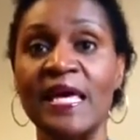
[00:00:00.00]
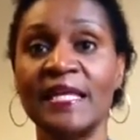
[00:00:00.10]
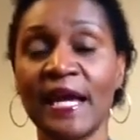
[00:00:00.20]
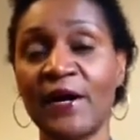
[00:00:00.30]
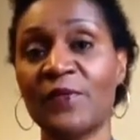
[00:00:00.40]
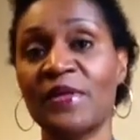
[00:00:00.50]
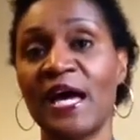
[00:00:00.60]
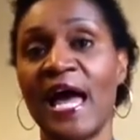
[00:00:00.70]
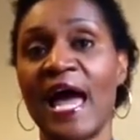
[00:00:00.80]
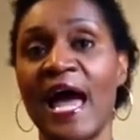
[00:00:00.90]
Now,
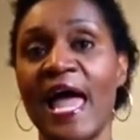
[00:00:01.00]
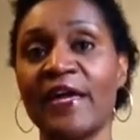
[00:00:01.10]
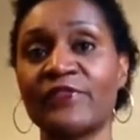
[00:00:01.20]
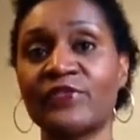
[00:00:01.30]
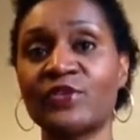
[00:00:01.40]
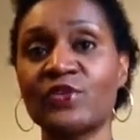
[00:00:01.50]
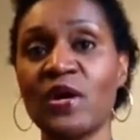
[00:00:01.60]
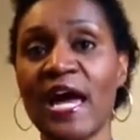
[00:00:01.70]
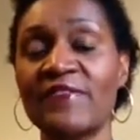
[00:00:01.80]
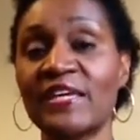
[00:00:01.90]
if you
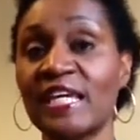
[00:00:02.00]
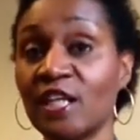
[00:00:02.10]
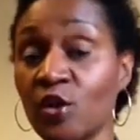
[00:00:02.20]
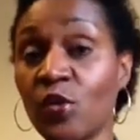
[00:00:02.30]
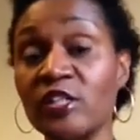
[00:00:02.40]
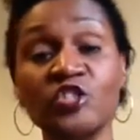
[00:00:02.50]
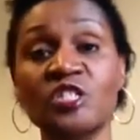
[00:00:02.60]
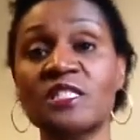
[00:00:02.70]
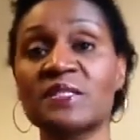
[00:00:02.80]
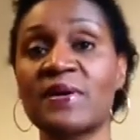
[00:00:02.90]
have any
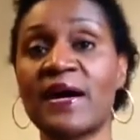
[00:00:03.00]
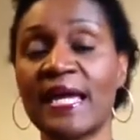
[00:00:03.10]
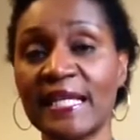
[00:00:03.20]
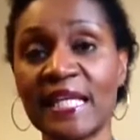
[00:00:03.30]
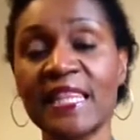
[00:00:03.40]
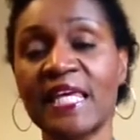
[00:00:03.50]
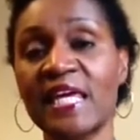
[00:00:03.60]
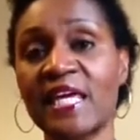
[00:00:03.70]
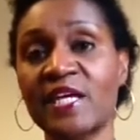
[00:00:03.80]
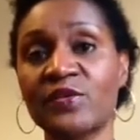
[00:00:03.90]
questions about
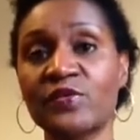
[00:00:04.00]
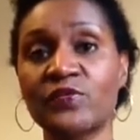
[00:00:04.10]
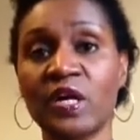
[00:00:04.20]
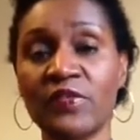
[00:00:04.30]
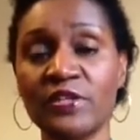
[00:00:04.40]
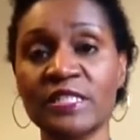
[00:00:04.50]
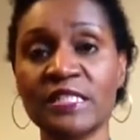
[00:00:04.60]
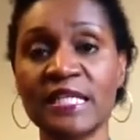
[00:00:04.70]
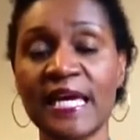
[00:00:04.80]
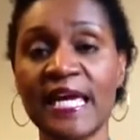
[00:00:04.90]
anything we've covered
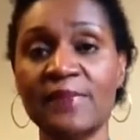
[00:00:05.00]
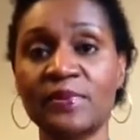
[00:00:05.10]
today,